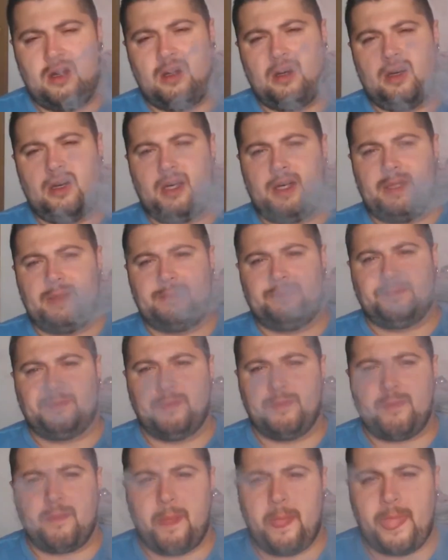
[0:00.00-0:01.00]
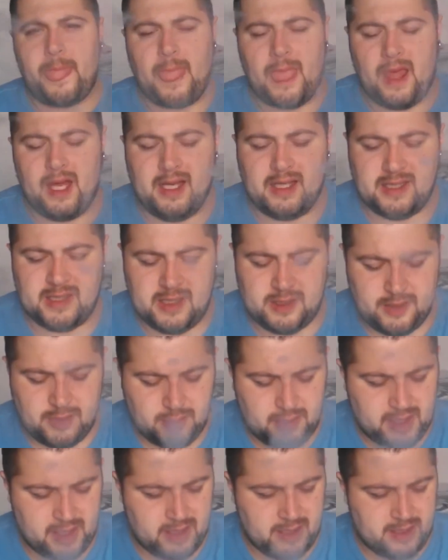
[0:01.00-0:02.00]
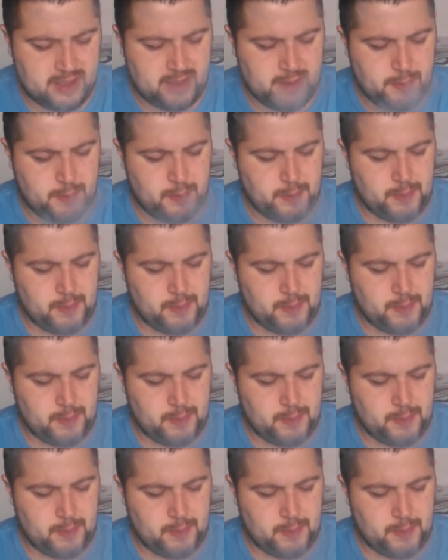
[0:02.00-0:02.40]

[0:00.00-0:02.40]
Oh, it is, it's so tasty.